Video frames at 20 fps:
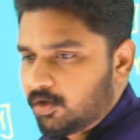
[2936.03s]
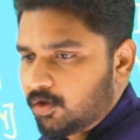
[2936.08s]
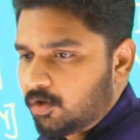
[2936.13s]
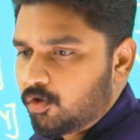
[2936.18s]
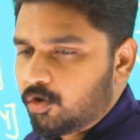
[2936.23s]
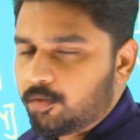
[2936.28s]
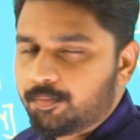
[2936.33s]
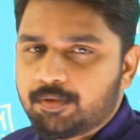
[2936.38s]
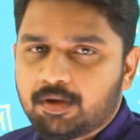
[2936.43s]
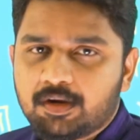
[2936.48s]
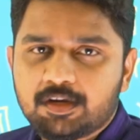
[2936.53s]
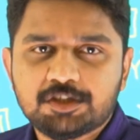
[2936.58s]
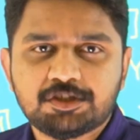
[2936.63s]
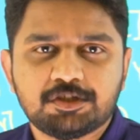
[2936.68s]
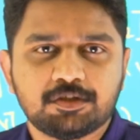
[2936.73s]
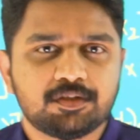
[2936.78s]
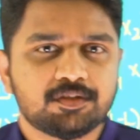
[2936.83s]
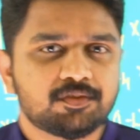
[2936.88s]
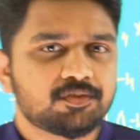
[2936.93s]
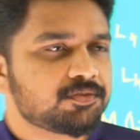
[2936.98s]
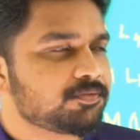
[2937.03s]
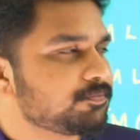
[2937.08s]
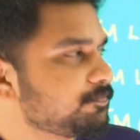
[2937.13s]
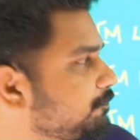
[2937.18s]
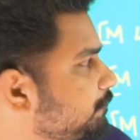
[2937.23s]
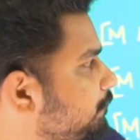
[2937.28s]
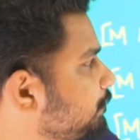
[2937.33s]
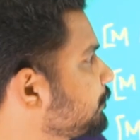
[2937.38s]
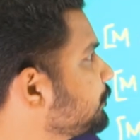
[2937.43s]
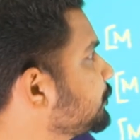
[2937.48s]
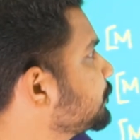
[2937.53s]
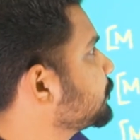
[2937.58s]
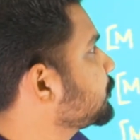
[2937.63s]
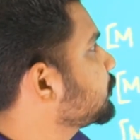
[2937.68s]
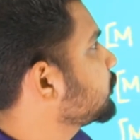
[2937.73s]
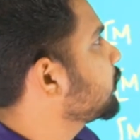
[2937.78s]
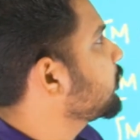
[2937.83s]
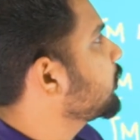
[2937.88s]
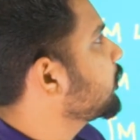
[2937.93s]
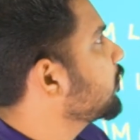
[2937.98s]
Hope you understood this.
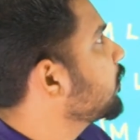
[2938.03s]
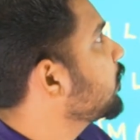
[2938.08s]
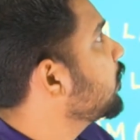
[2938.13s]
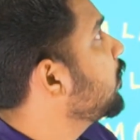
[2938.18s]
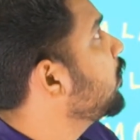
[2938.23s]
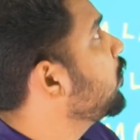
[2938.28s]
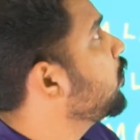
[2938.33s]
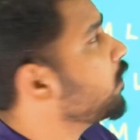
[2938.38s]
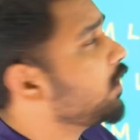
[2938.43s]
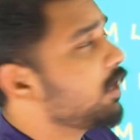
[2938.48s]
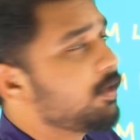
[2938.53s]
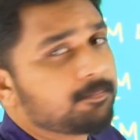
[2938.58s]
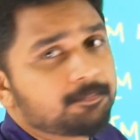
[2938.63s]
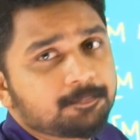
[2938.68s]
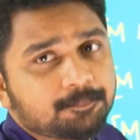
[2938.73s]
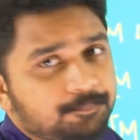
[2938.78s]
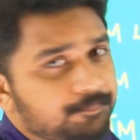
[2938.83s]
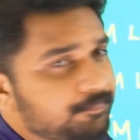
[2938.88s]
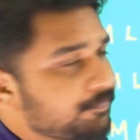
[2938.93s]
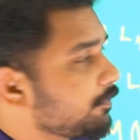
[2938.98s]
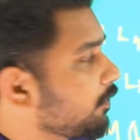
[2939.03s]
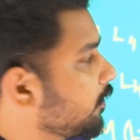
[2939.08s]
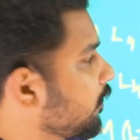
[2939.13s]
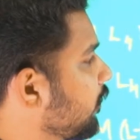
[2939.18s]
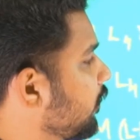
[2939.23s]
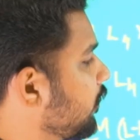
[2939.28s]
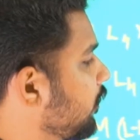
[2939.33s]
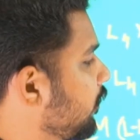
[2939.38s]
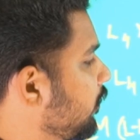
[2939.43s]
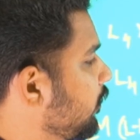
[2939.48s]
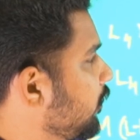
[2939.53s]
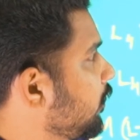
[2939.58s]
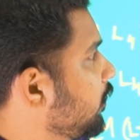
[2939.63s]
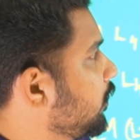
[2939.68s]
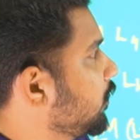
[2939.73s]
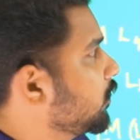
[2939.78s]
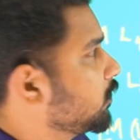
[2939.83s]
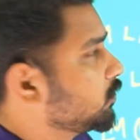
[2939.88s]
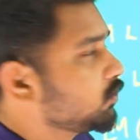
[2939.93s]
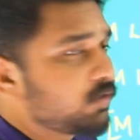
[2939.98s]
Okay.
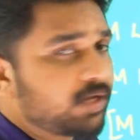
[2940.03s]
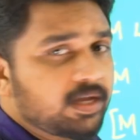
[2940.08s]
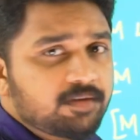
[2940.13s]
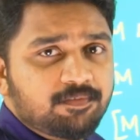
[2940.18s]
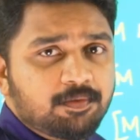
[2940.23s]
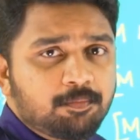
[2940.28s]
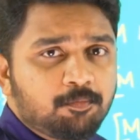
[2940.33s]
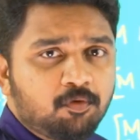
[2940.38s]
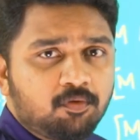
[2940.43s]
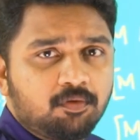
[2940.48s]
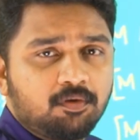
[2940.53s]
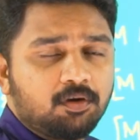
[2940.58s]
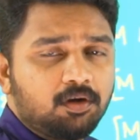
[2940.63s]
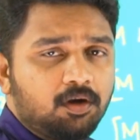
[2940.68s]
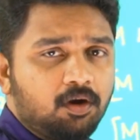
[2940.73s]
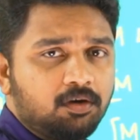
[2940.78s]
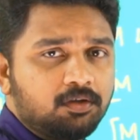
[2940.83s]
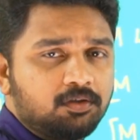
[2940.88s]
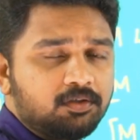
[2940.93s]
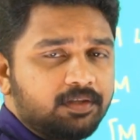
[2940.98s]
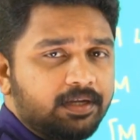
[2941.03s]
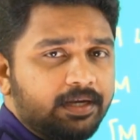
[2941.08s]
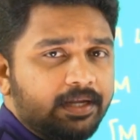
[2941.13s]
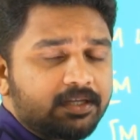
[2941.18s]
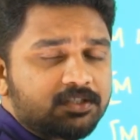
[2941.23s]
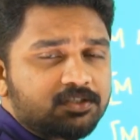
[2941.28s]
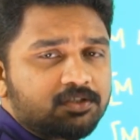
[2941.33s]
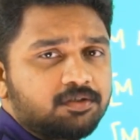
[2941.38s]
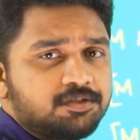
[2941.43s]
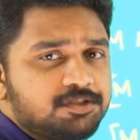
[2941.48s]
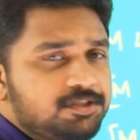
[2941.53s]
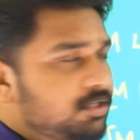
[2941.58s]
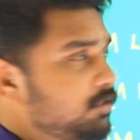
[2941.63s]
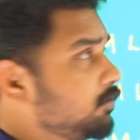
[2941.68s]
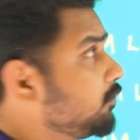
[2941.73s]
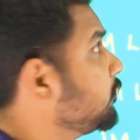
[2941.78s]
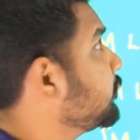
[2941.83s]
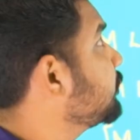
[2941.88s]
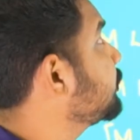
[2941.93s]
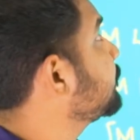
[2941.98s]
So can we move on to the next question?
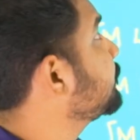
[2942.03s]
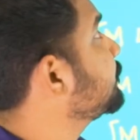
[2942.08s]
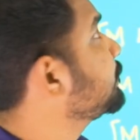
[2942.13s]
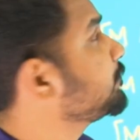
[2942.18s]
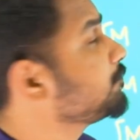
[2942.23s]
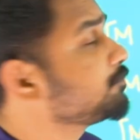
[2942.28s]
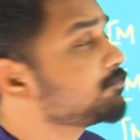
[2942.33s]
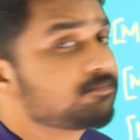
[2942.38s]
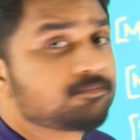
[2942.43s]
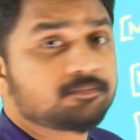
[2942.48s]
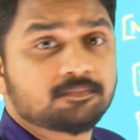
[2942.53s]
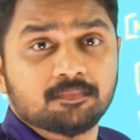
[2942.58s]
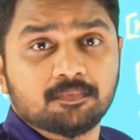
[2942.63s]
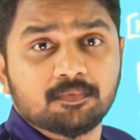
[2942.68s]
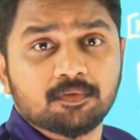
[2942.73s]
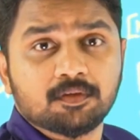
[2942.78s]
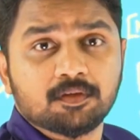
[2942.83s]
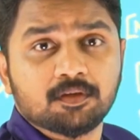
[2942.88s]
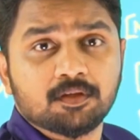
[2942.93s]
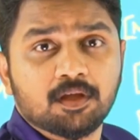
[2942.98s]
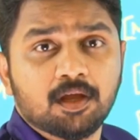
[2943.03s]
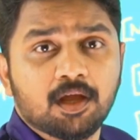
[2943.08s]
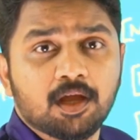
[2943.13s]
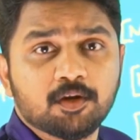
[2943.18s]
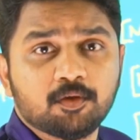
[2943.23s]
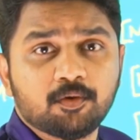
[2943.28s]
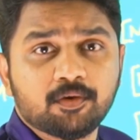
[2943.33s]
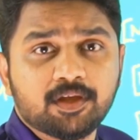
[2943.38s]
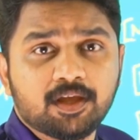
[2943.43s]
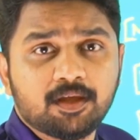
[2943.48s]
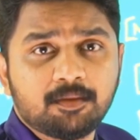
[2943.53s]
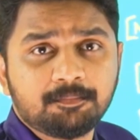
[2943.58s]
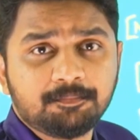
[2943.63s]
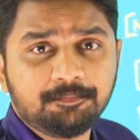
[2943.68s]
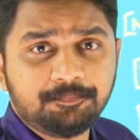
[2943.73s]
Are you okay?